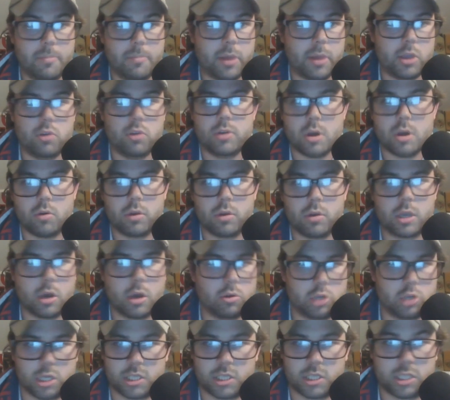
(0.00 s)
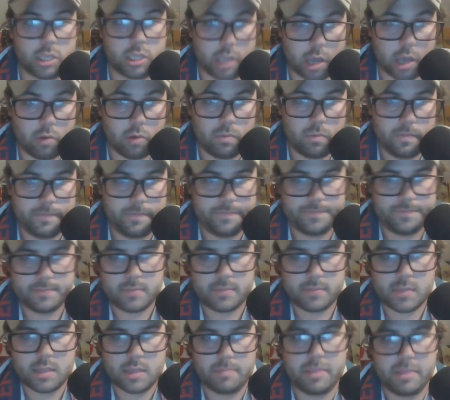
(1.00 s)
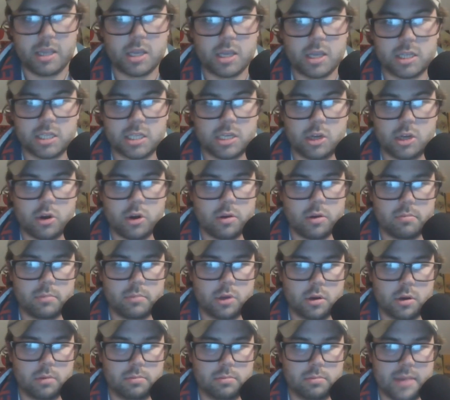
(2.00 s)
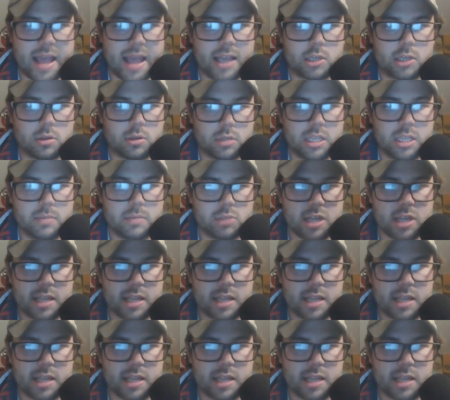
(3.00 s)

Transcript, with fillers: But you don't go just to go because your your national team